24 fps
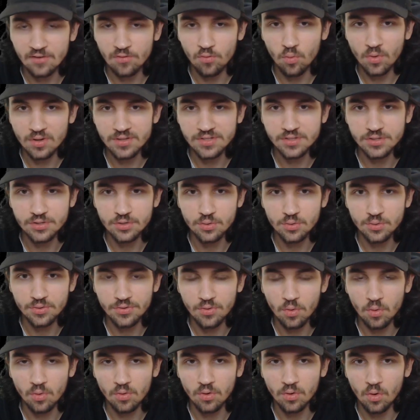of what to do with the
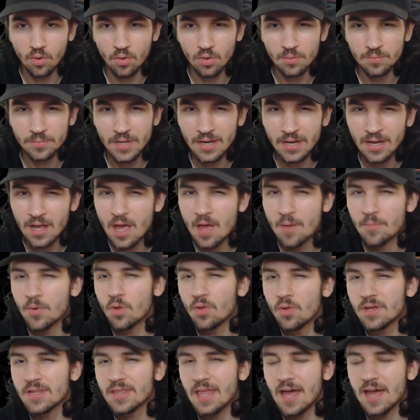whole Golem deck. Not
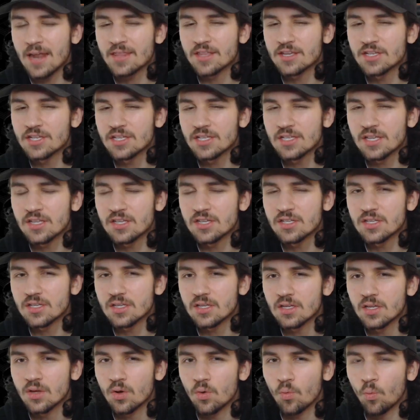only that,
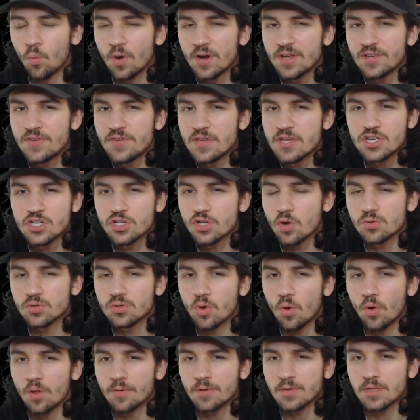what if he just goes
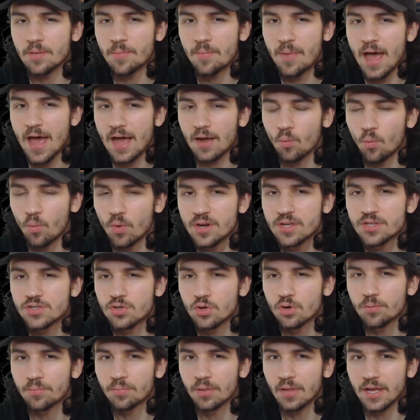Golem at the back? What is
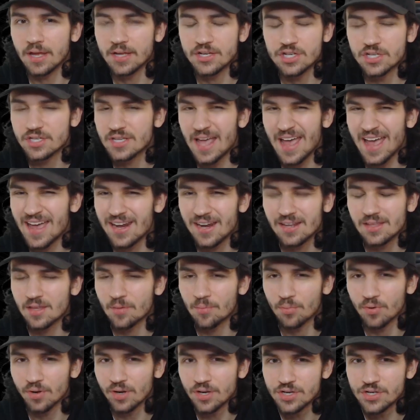your play? Just cannon at the
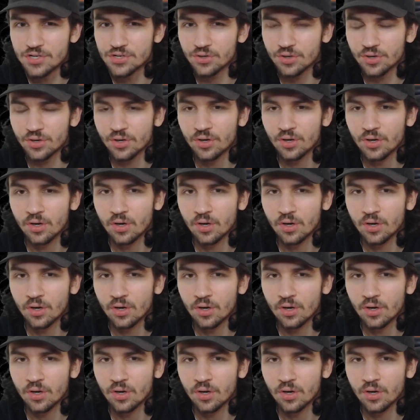bridge or?